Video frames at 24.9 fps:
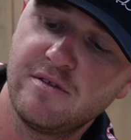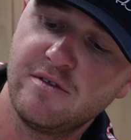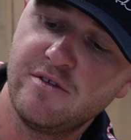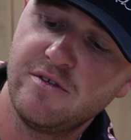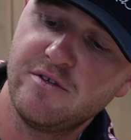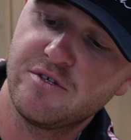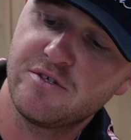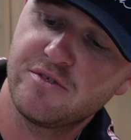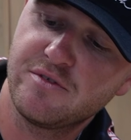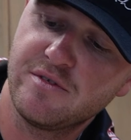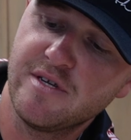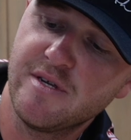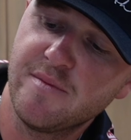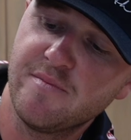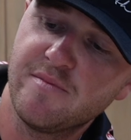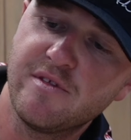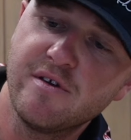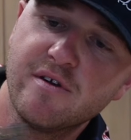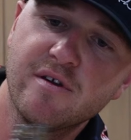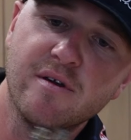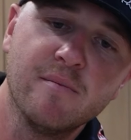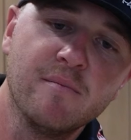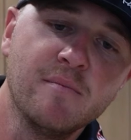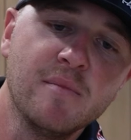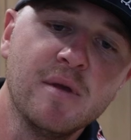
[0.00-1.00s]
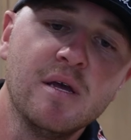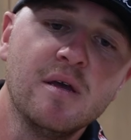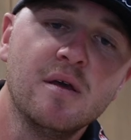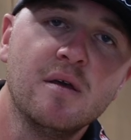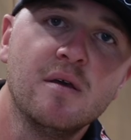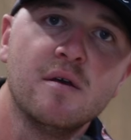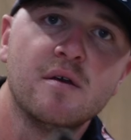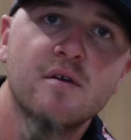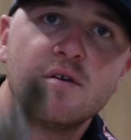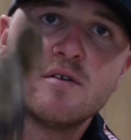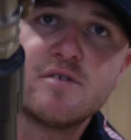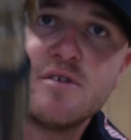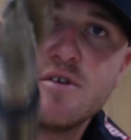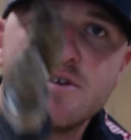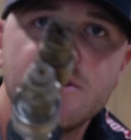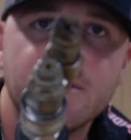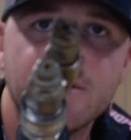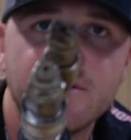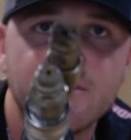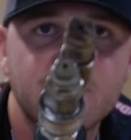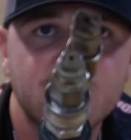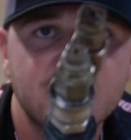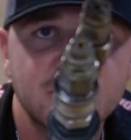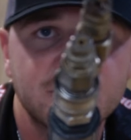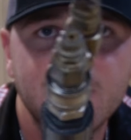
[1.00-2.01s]
your stream tip. So you
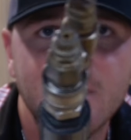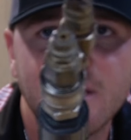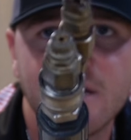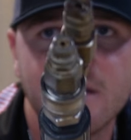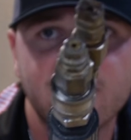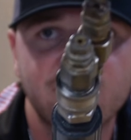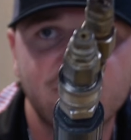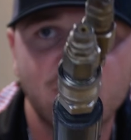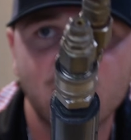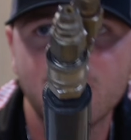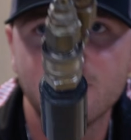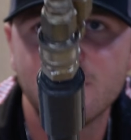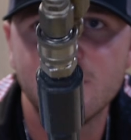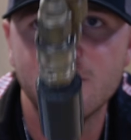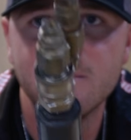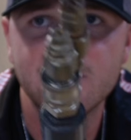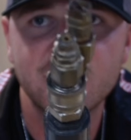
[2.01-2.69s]
can switch back and forth in